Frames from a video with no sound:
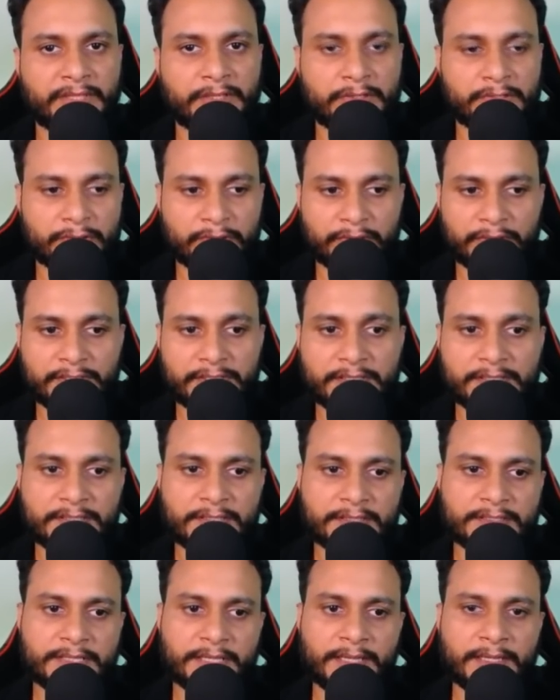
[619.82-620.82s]
So this is
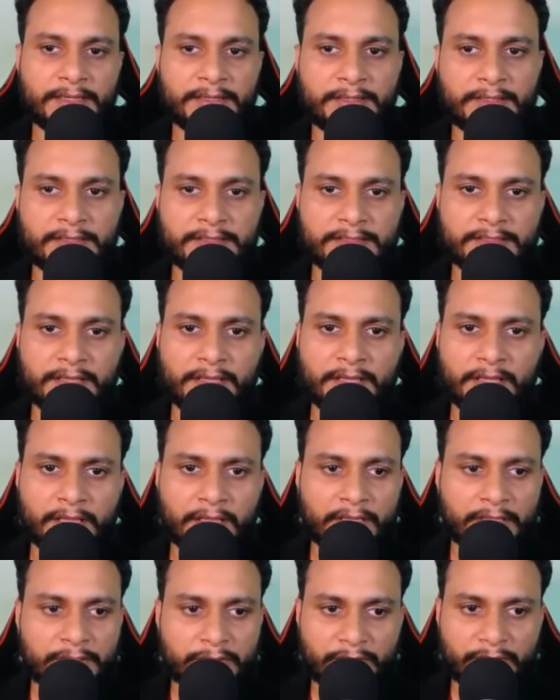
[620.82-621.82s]
the second case.
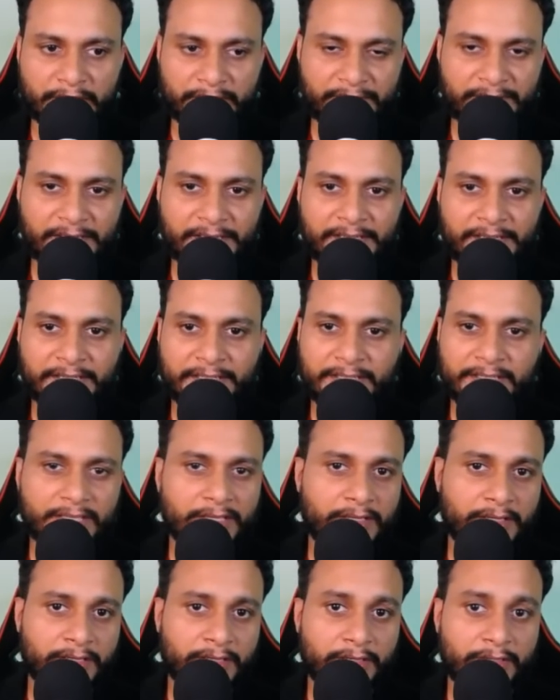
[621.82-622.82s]
So definitely
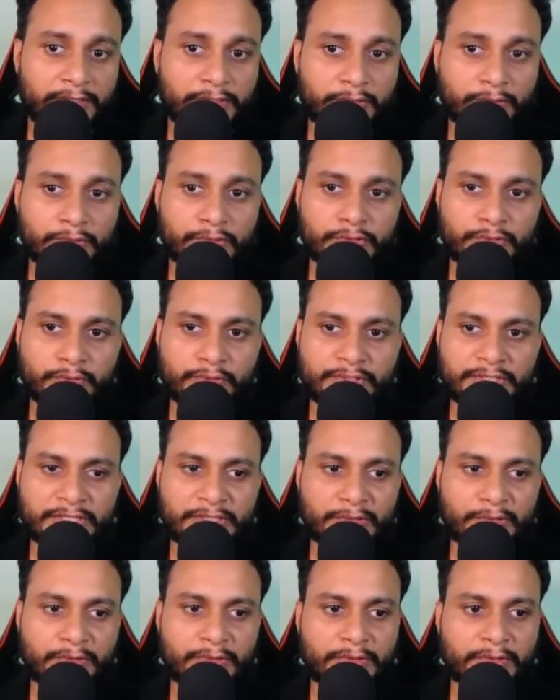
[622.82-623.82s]
your
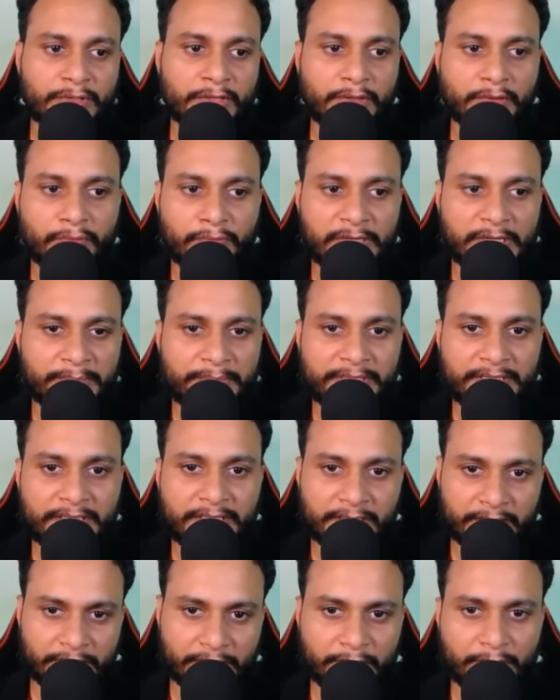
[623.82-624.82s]
chosen node will be
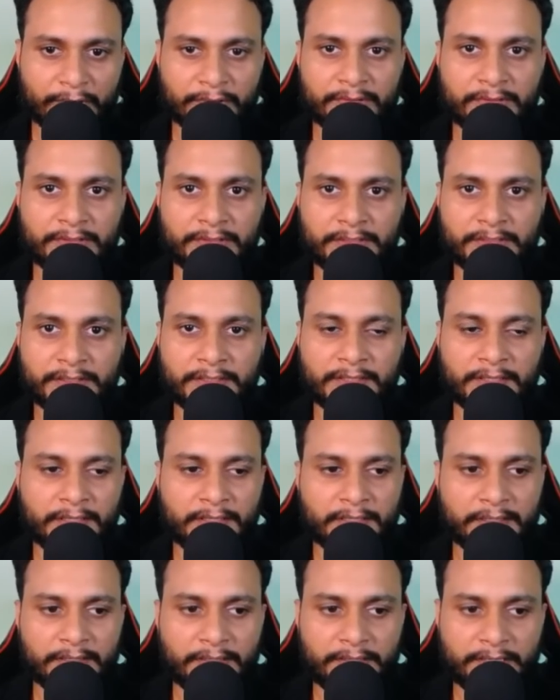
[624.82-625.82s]
either on the
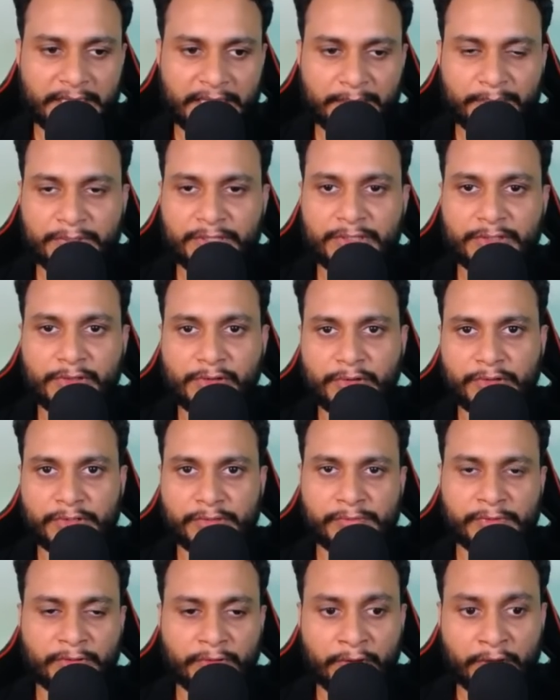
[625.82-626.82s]

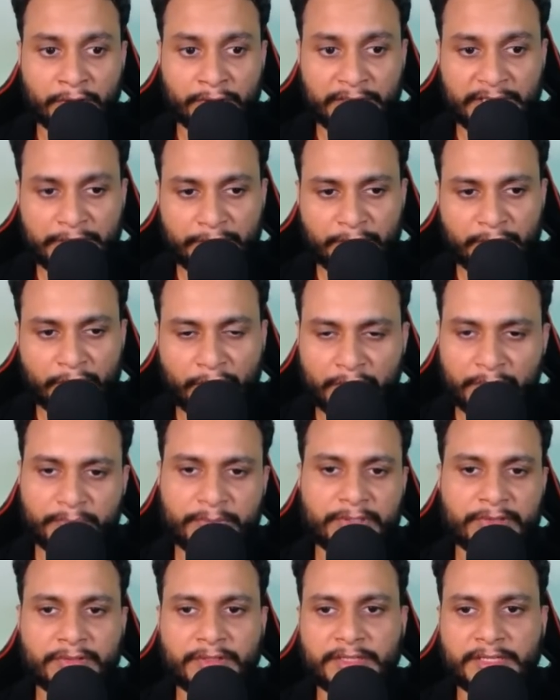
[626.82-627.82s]
diameter or it will not
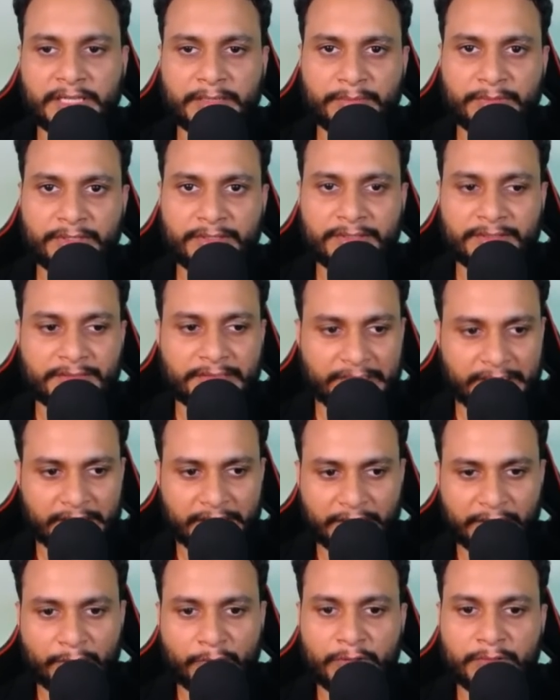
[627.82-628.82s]
be in the diameter.
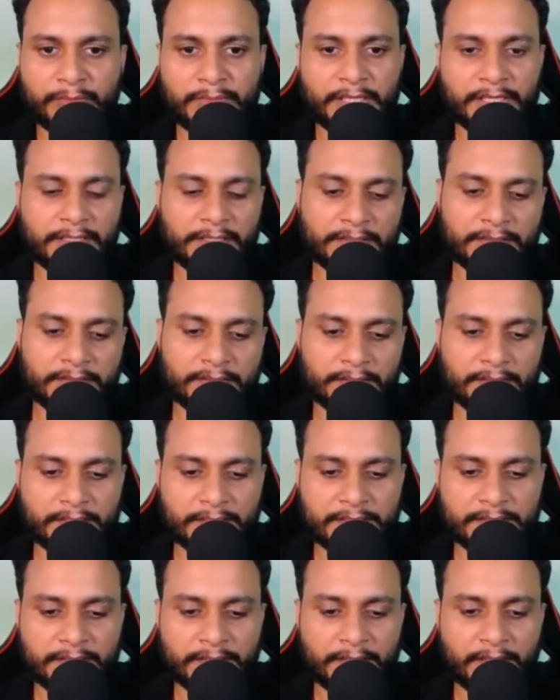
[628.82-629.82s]
There cannot be any other
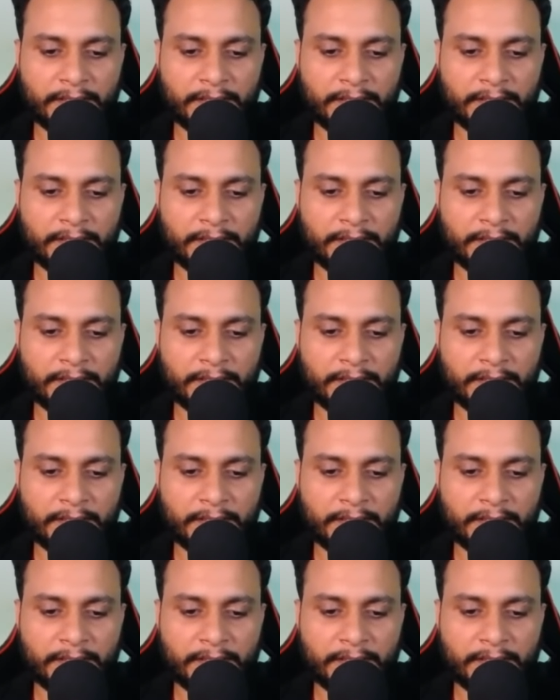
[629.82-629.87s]
case.